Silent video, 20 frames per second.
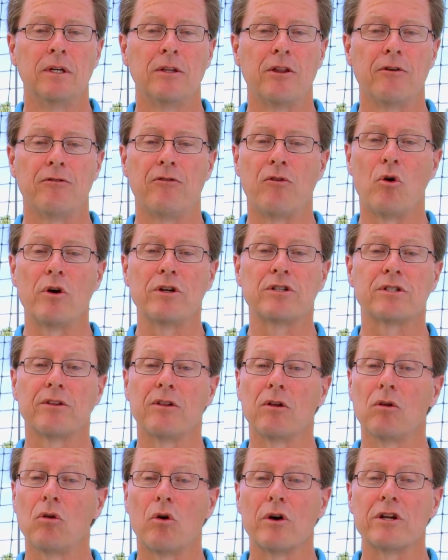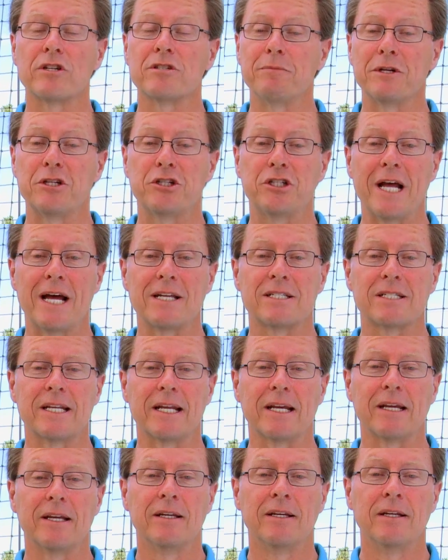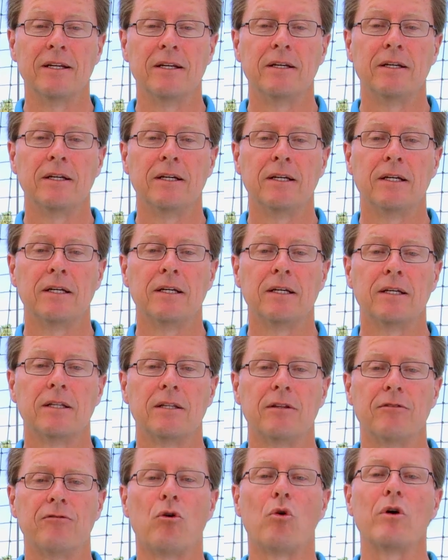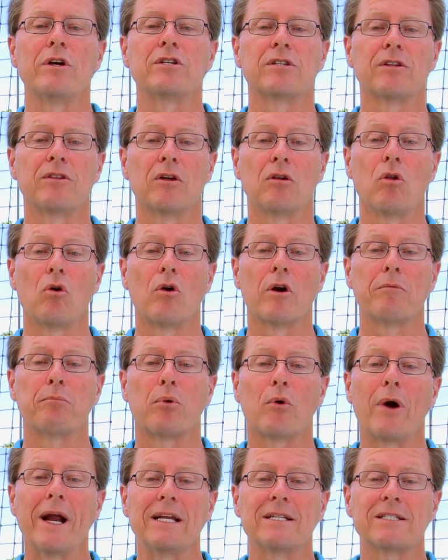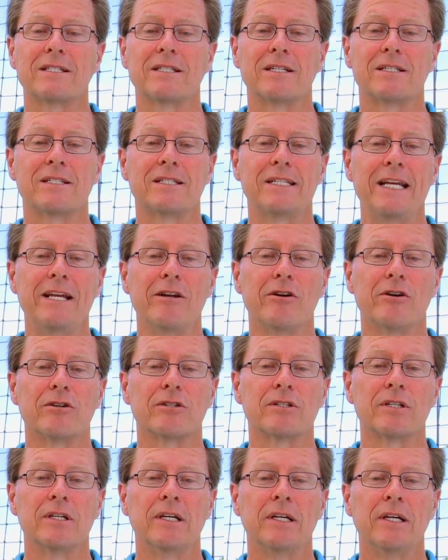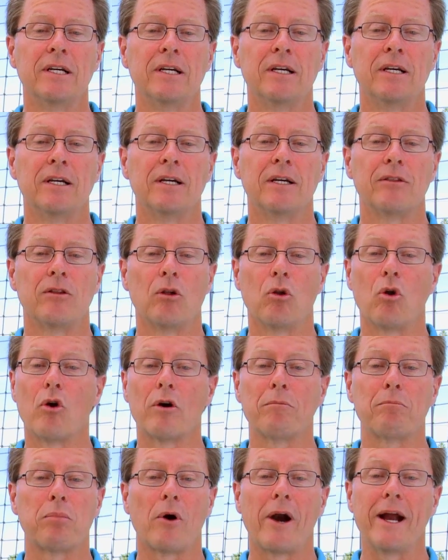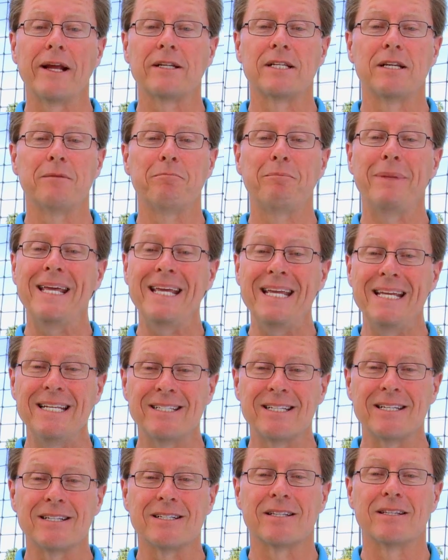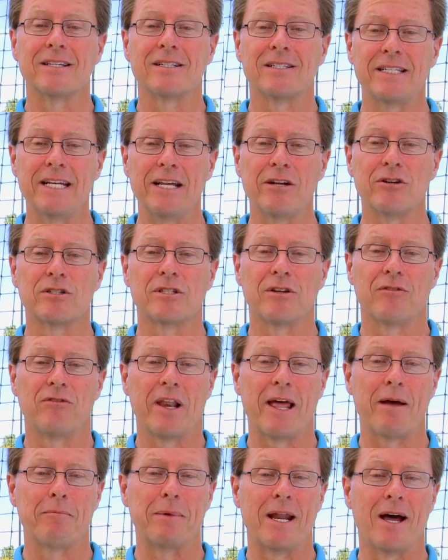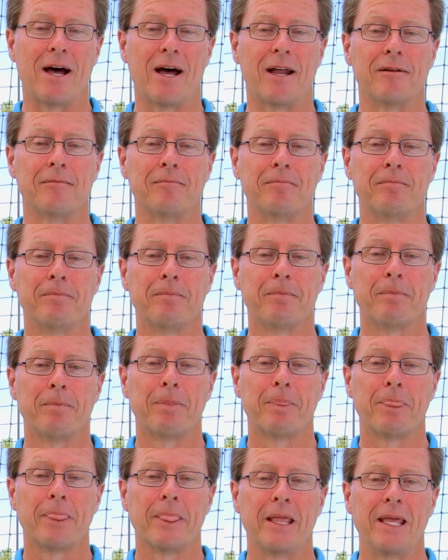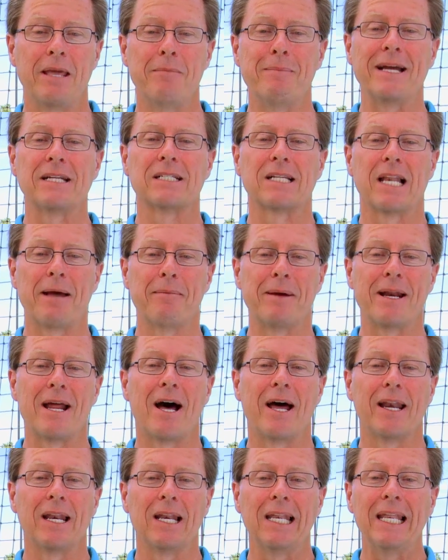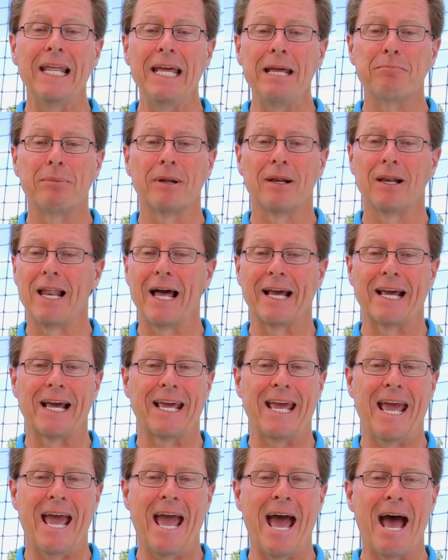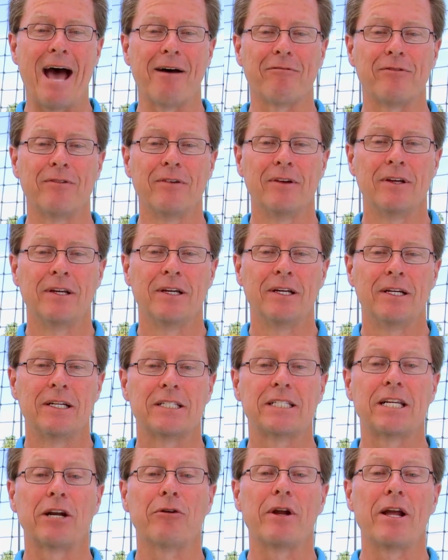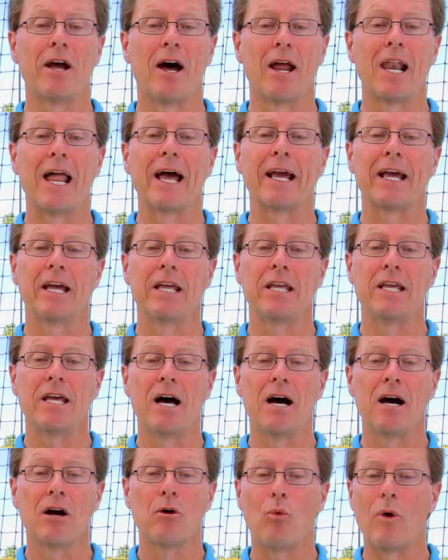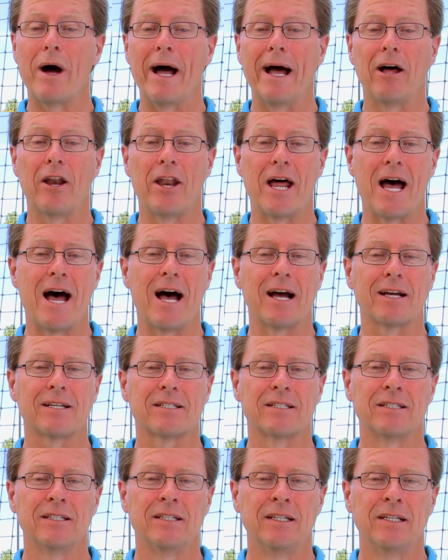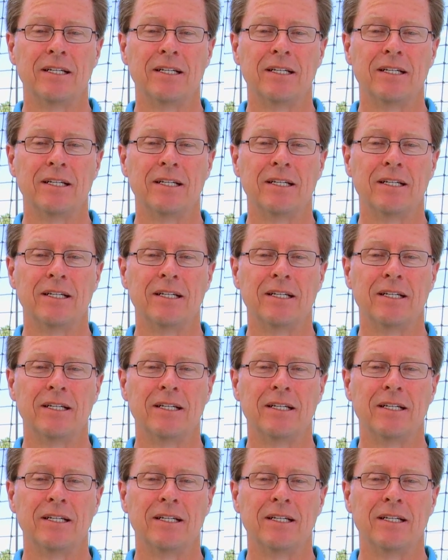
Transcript: The voice of the Lord is majestic. The voice of the Lord breaks the cedars. The Lord breaks in pieces the cedars of Lebanon. He makes Lebanon leap like a calf, Sirion like a young wild ox.